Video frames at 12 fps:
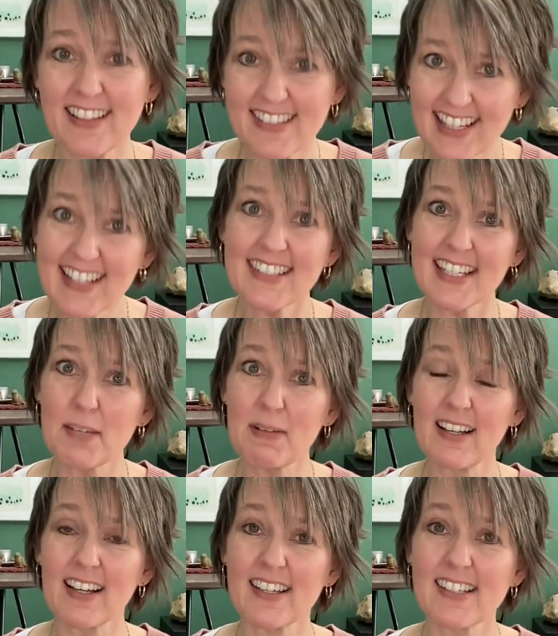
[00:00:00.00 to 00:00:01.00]
that's easy
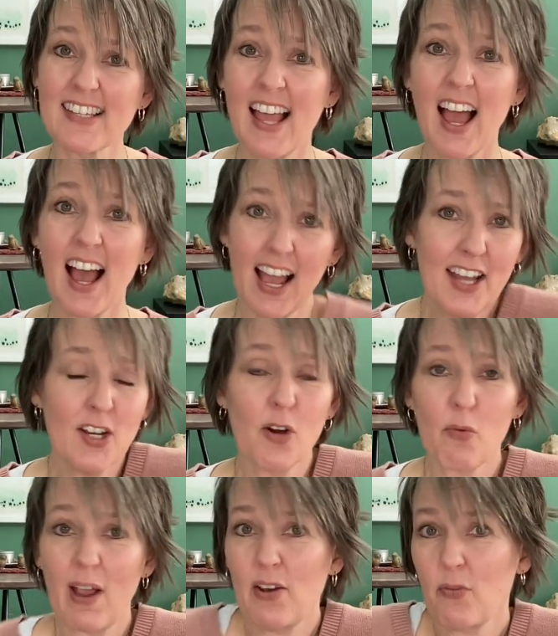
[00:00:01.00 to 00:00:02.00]
because I
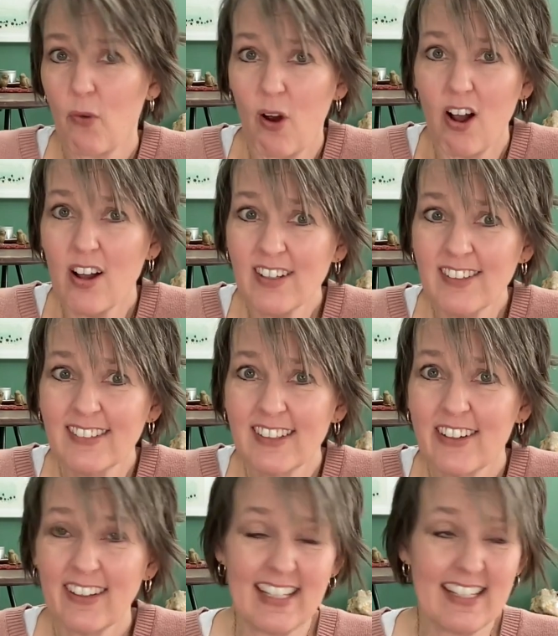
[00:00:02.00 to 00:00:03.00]
know right and wrong,
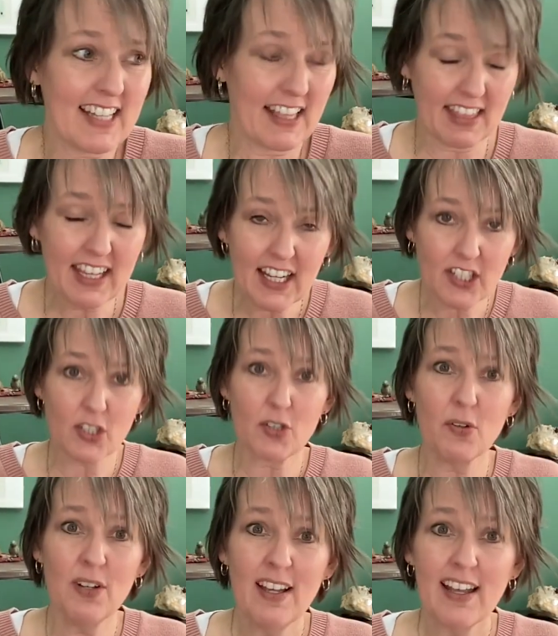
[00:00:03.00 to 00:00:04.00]
or at least I think I
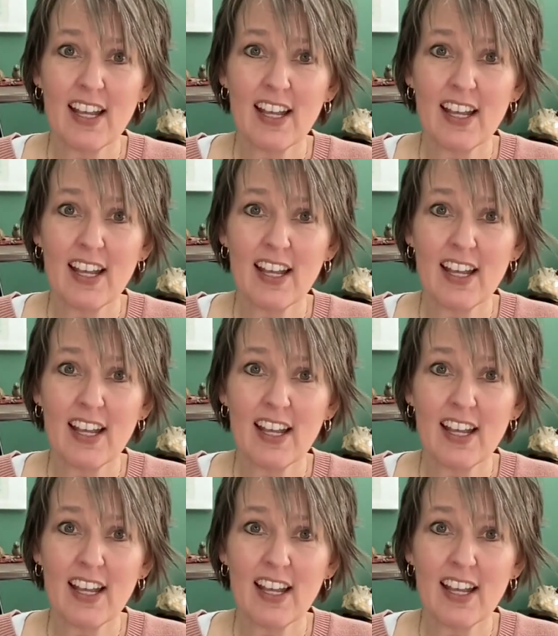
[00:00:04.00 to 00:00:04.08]
do.